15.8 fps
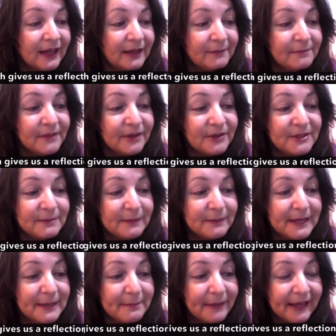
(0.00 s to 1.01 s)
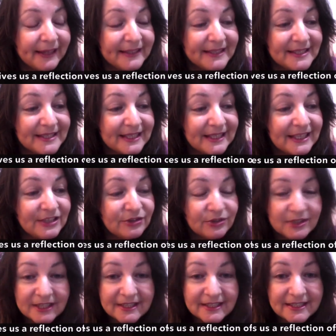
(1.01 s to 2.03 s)
there is many patterns and
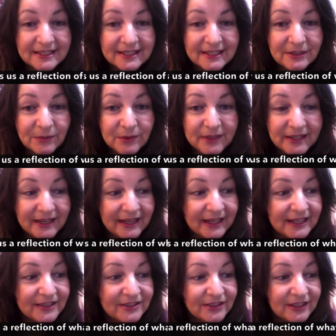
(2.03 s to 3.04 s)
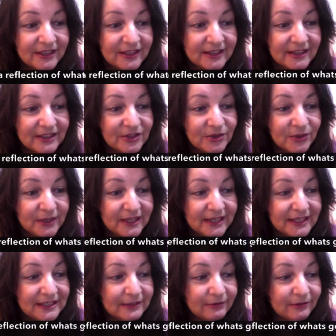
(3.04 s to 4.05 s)
intricacies within nature that you are
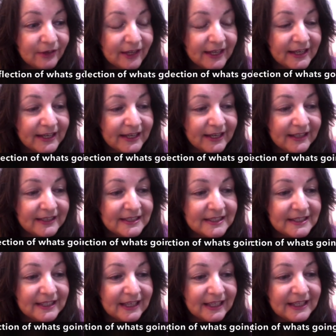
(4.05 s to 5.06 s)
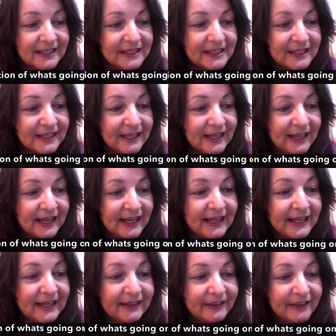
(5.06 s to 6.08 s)
yet to find and understand.
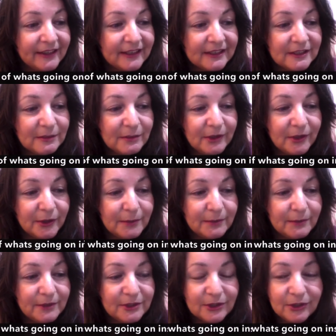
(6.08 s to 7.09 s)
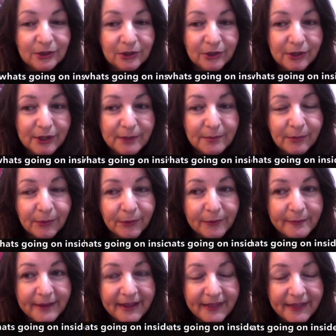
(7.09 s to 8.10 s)
Allow your heart to be open to learning more
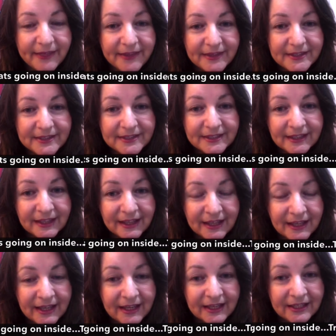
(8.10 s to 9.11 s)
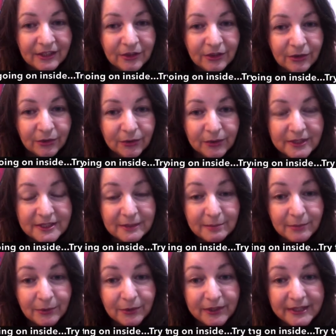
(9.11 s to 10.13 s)
about this. It's
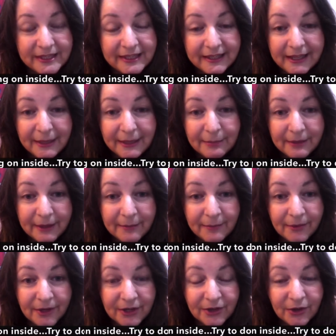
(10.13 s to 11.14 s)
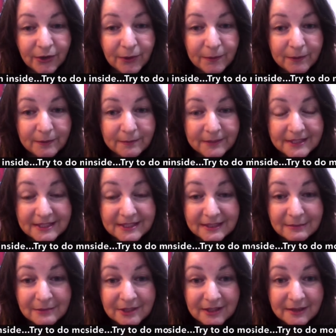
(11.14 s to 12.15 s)
important to keep our mind open, but
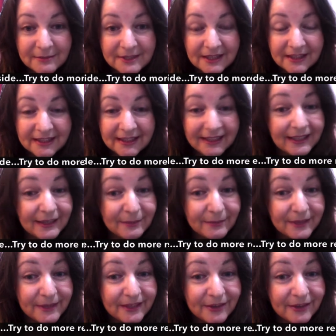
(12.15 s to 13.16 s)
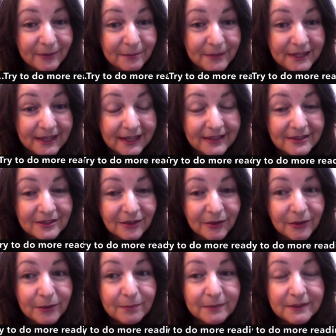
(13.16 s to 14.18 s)
sometimes our heart may not be as
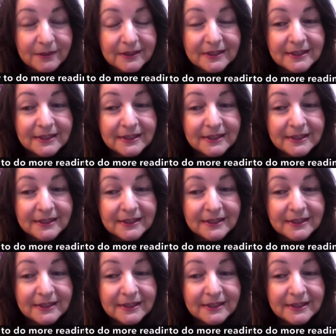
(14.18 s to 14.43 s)
open.